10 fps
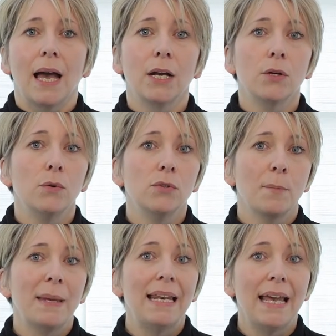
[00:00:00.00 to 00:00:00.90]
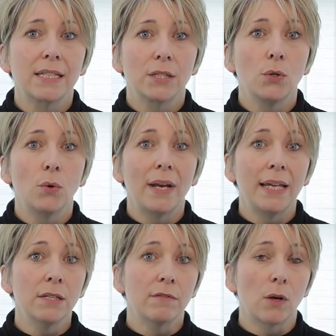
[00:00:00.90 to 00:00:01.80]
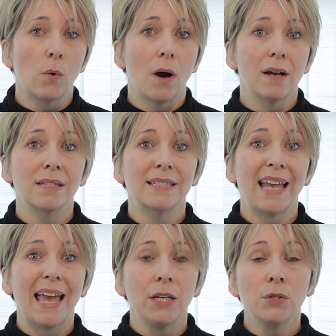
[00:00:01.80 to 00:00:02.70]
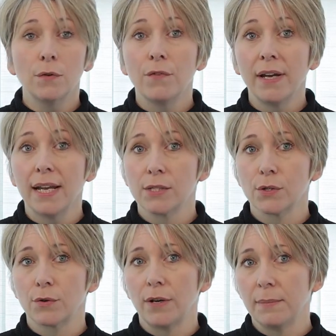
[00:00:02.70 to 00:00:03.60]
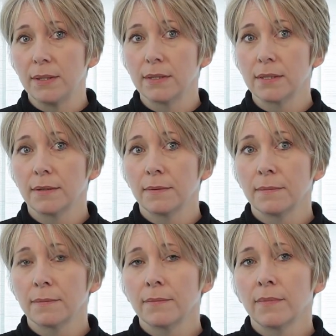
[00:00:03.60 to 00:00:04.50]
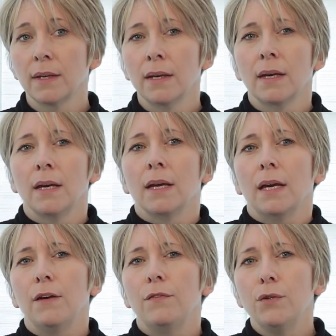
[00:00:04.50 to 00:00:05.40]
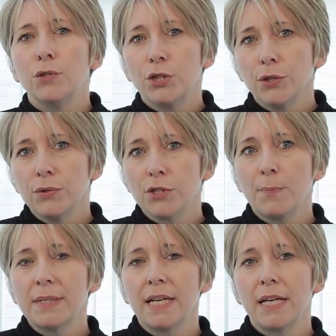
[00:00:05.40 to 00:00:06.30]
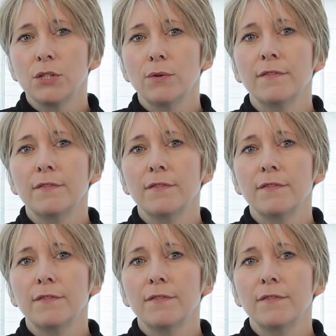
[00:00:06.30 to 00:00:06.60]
and could also be less than your lender requires to end your finance agreement. If you choose to protect your